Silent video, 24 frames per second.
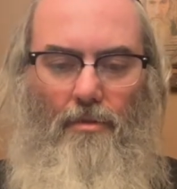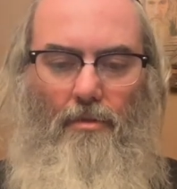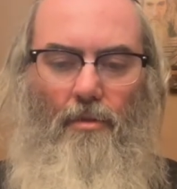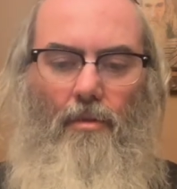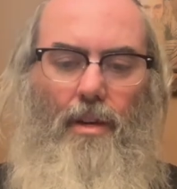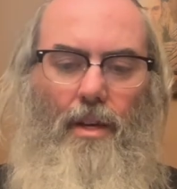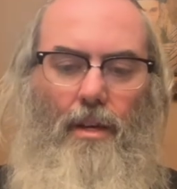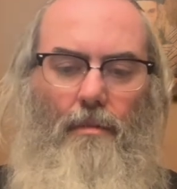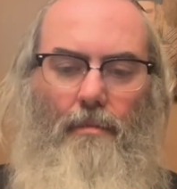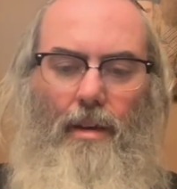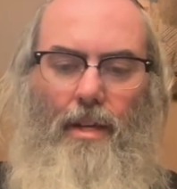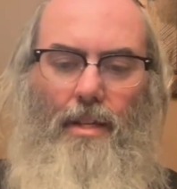
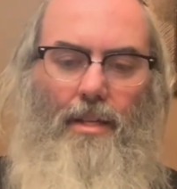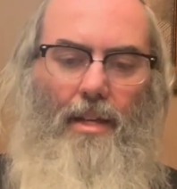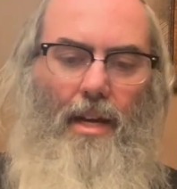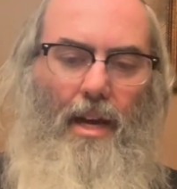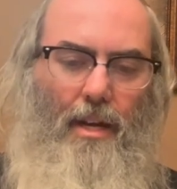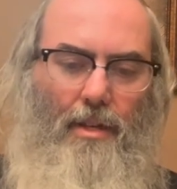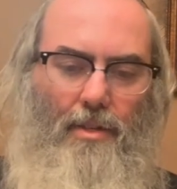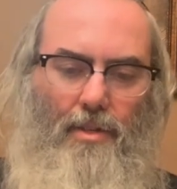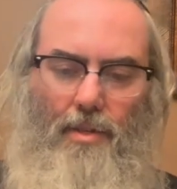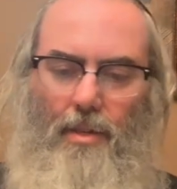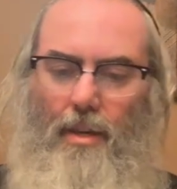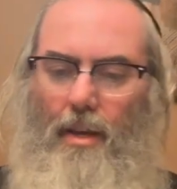growing in my
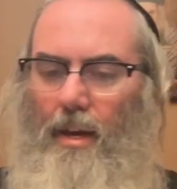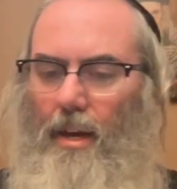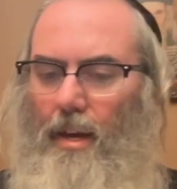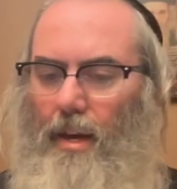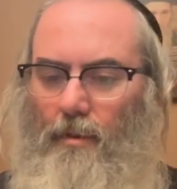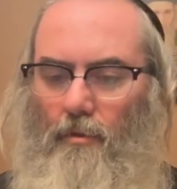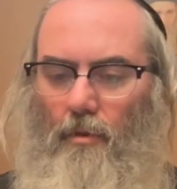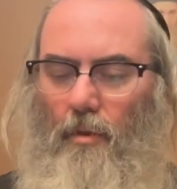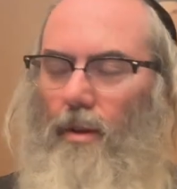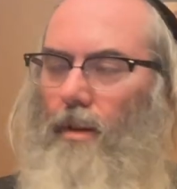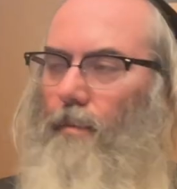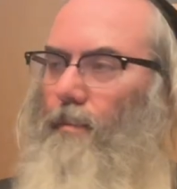das,
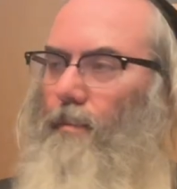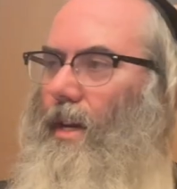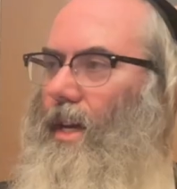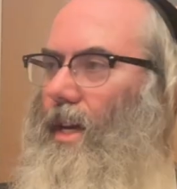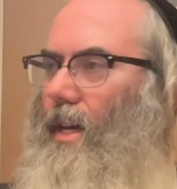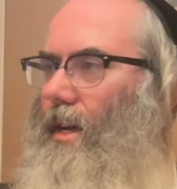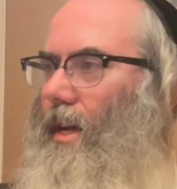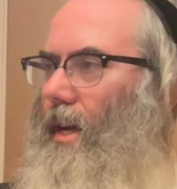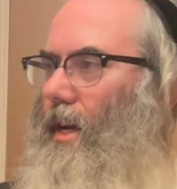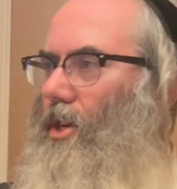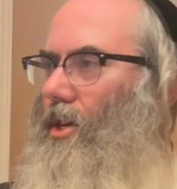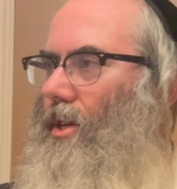growing in my
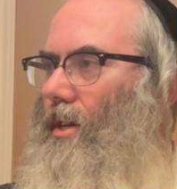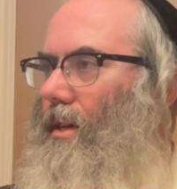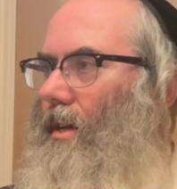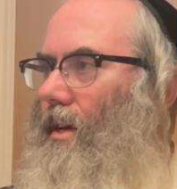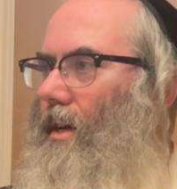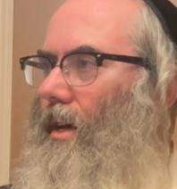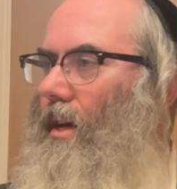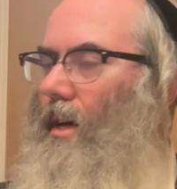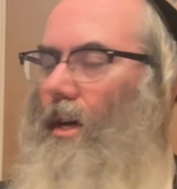connection,